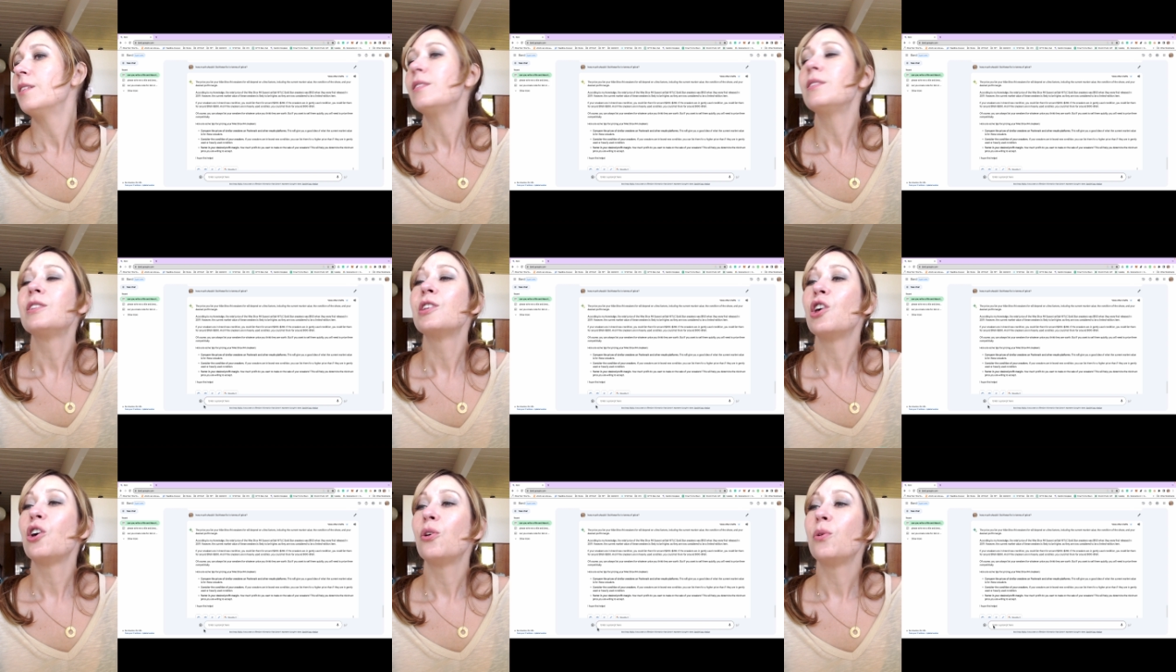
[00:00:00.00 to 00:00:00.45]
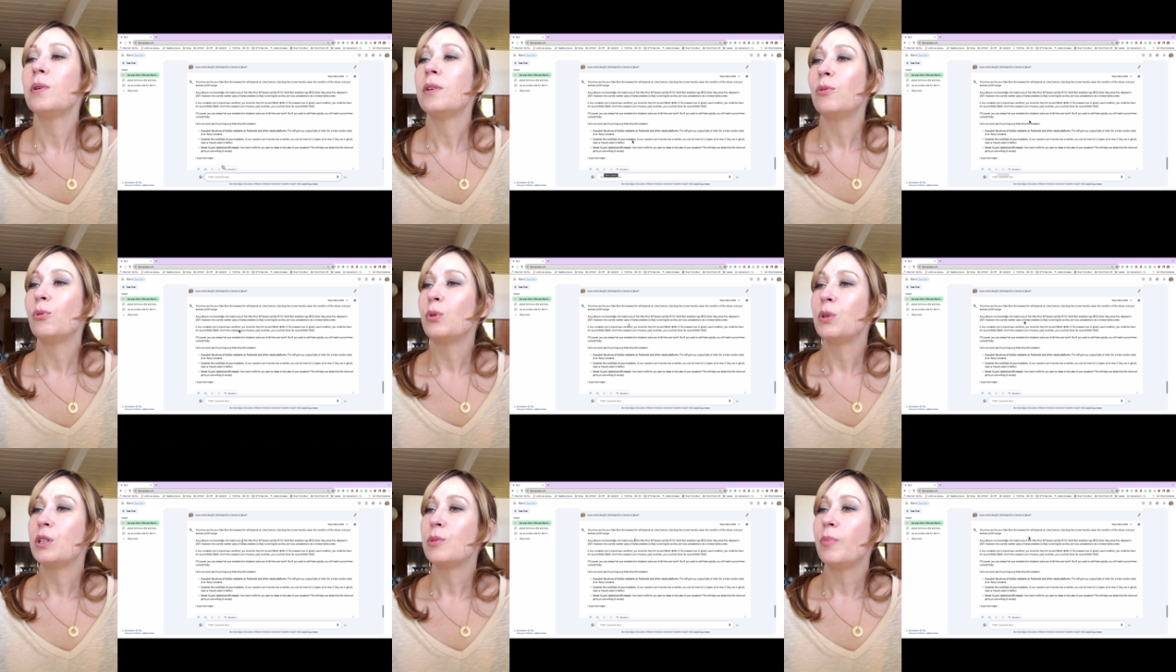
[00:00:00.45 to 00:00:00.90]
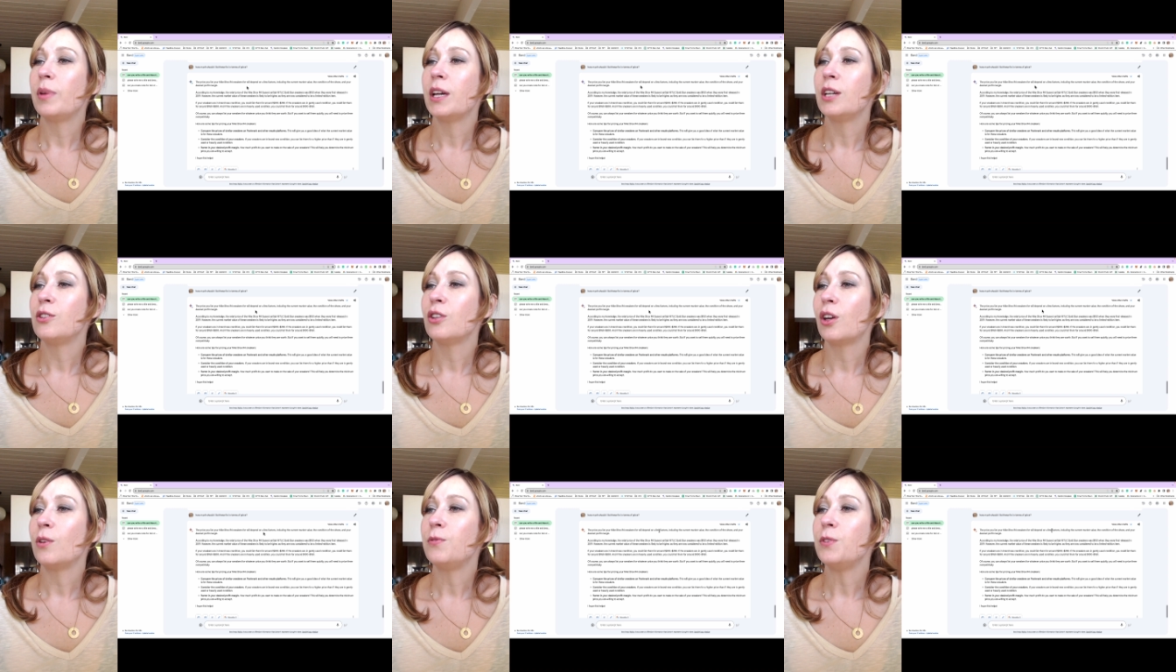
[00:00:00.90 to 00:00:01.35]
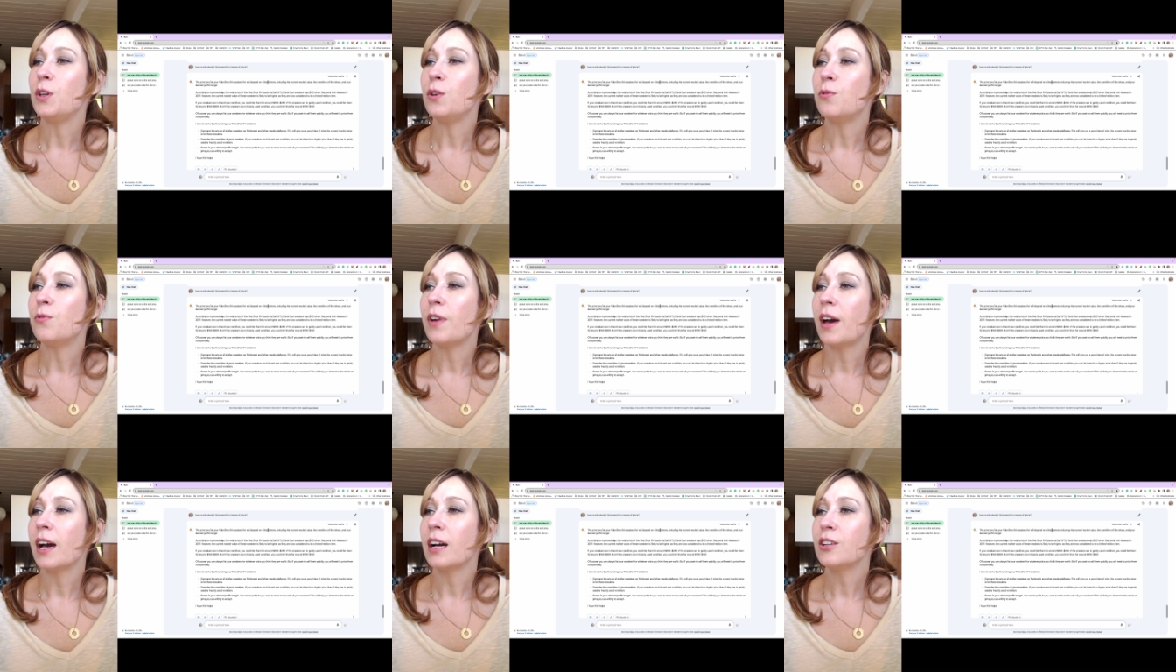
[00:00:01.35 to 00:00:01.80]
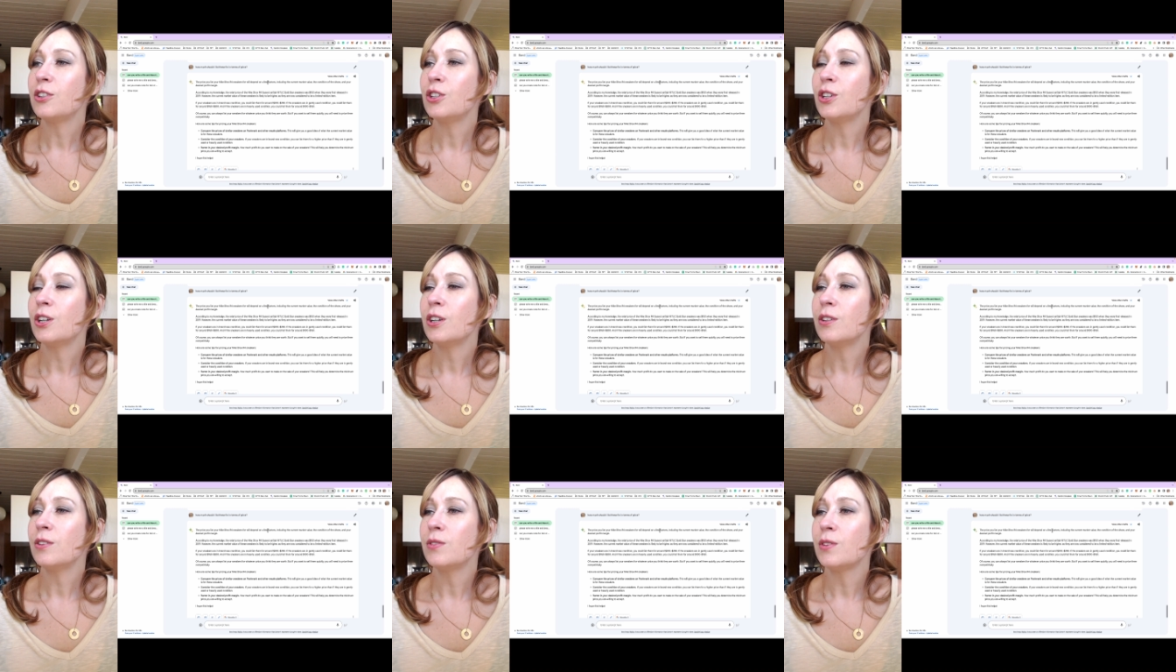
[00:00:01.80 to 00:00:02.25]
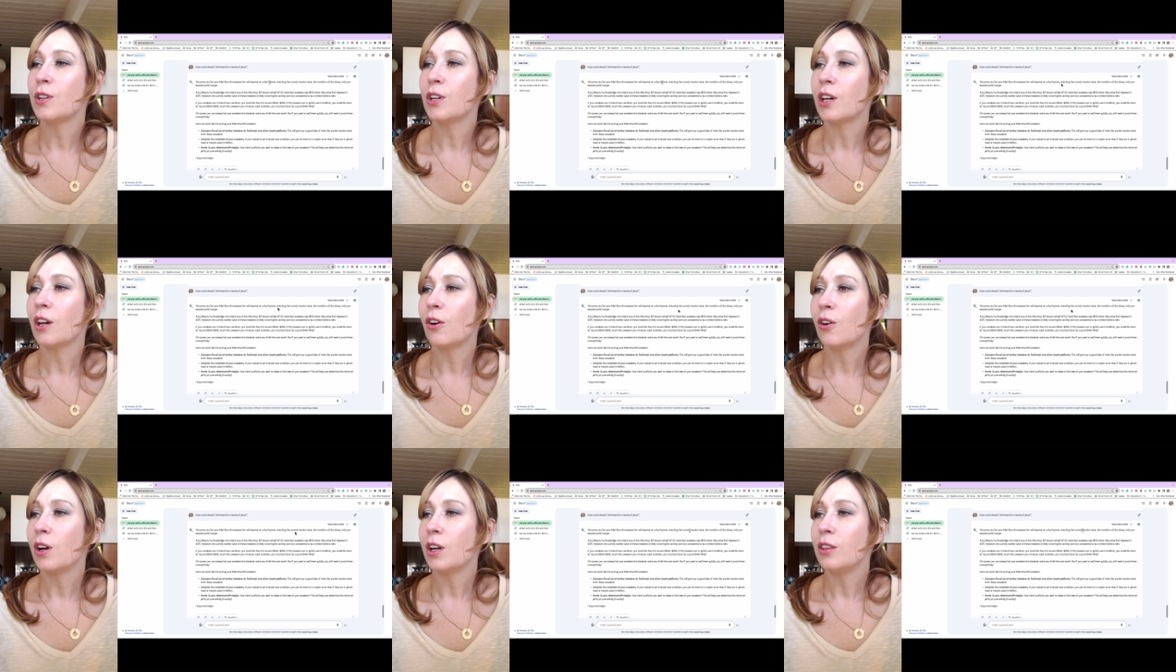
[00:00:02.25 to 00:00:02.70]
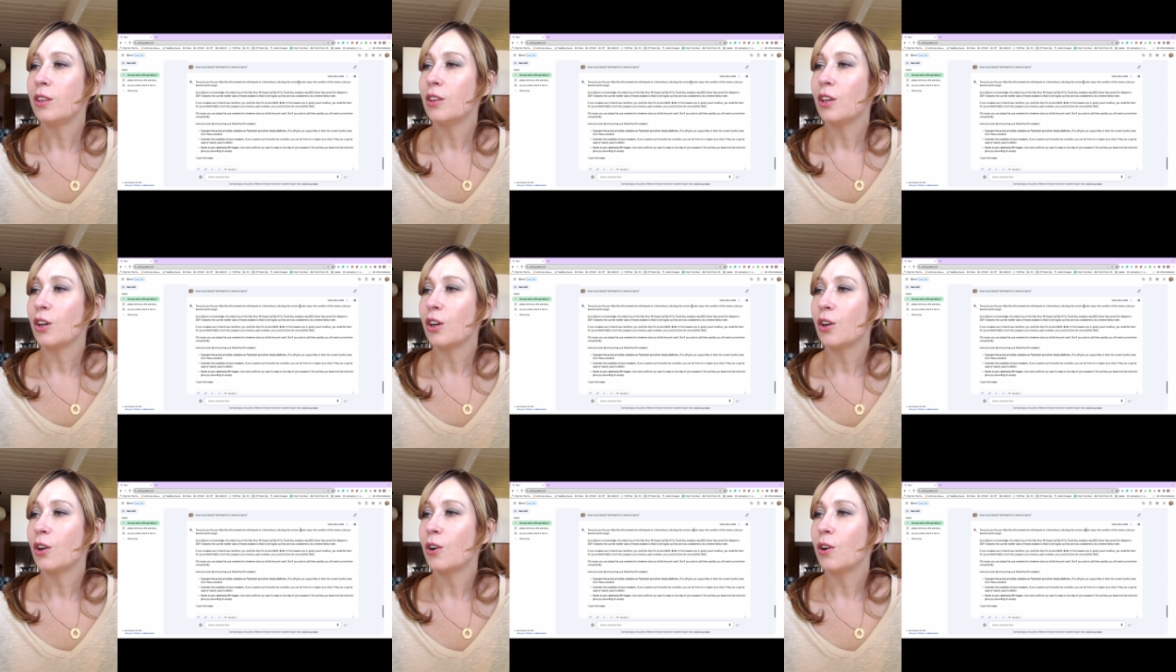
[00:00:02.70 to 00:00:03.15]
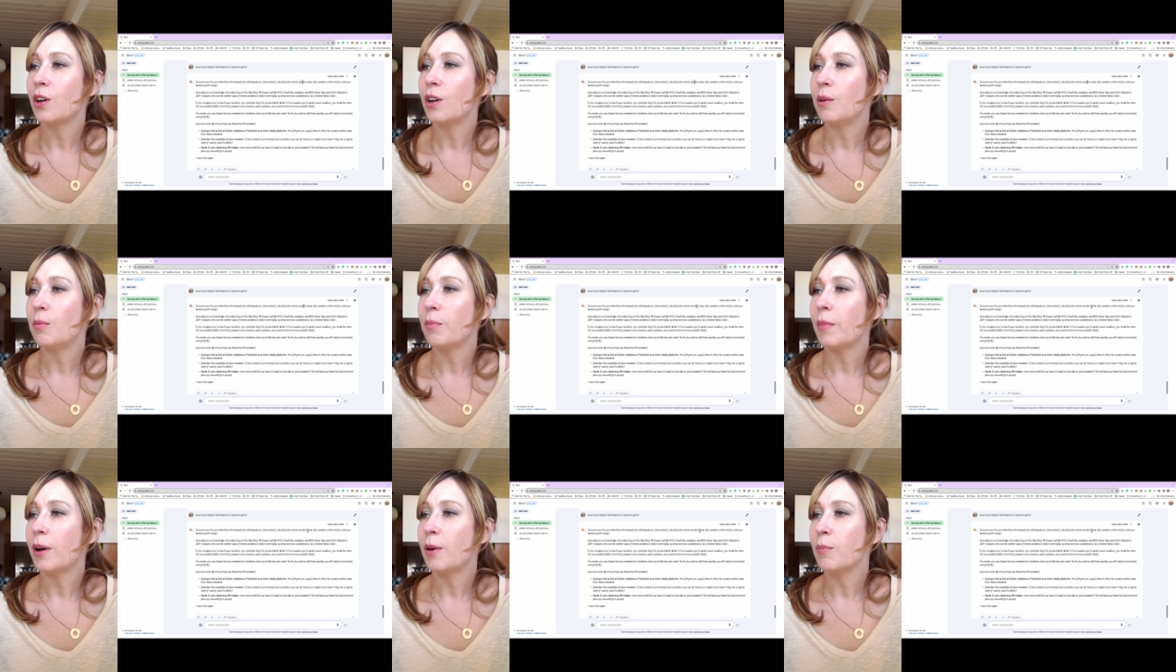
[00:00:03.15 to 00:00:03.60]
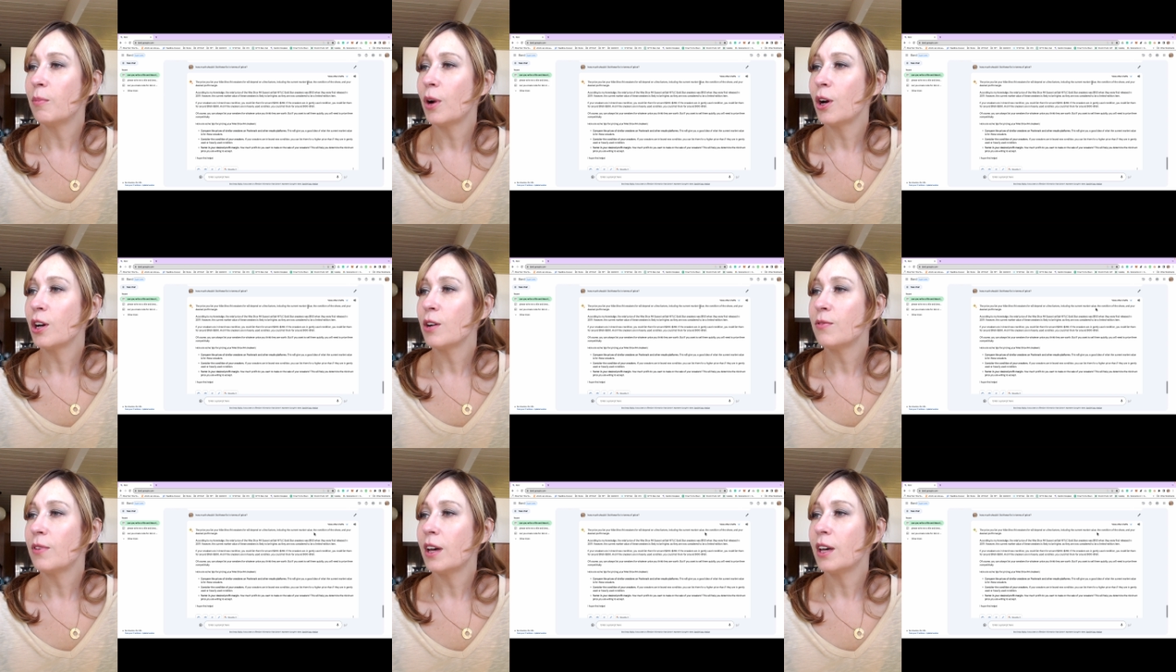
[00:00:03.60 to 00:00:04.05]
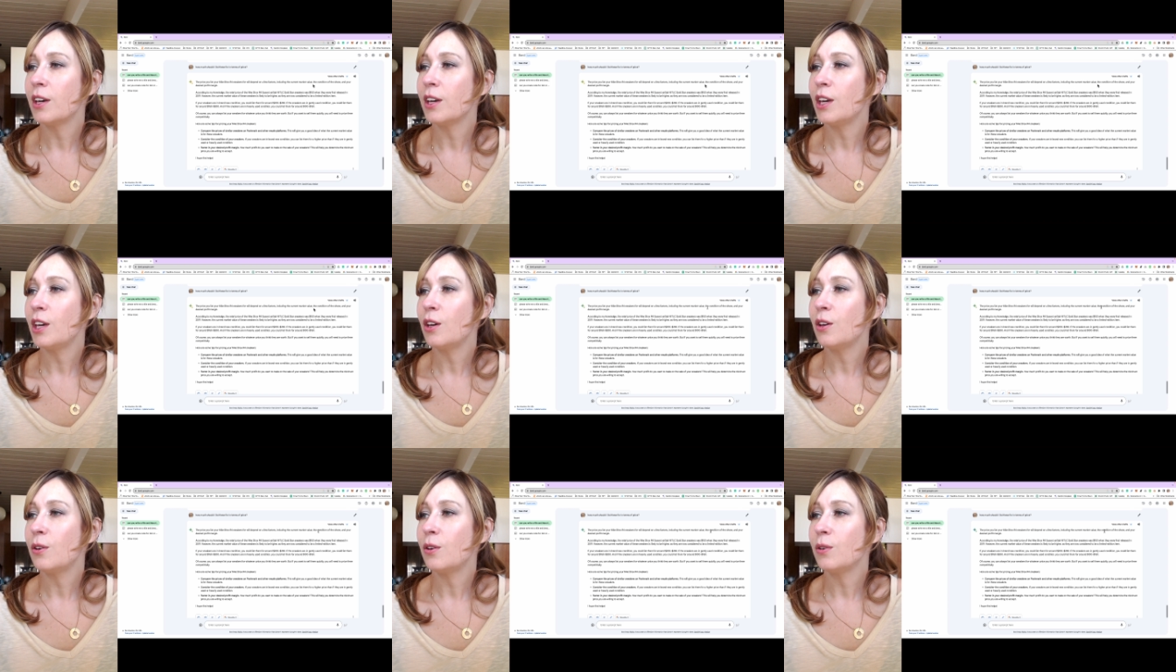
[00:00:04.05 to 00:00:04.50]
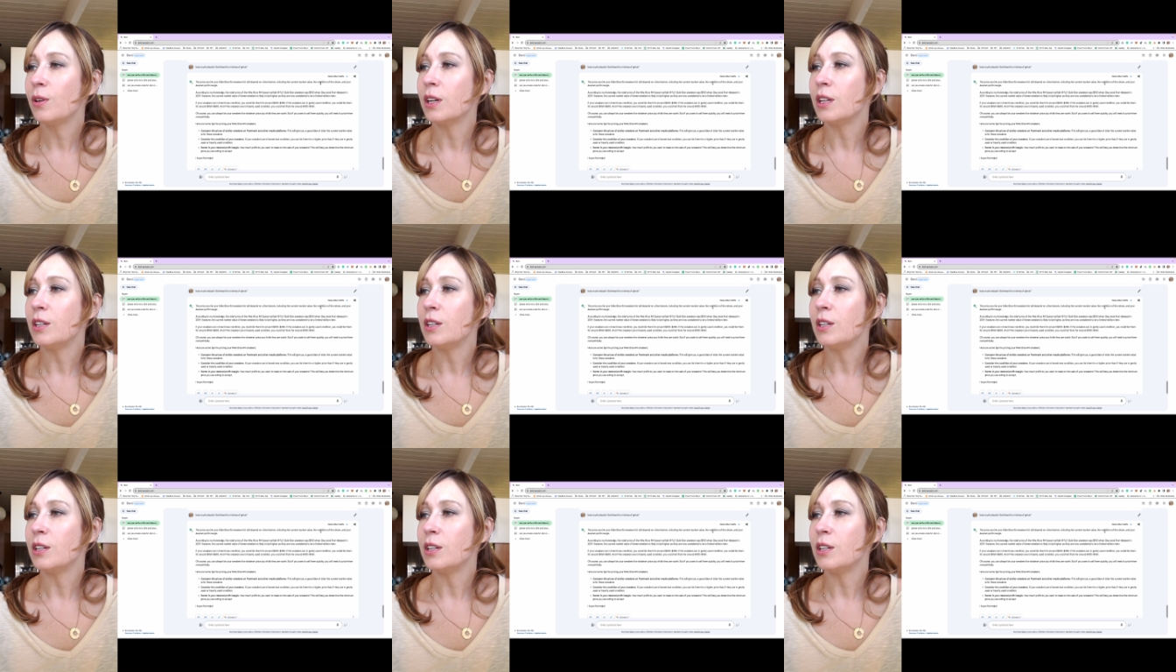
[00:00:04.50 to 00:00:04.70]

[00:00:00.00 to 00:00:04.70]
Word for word: So it will depend on a few factors, incurring the current market value,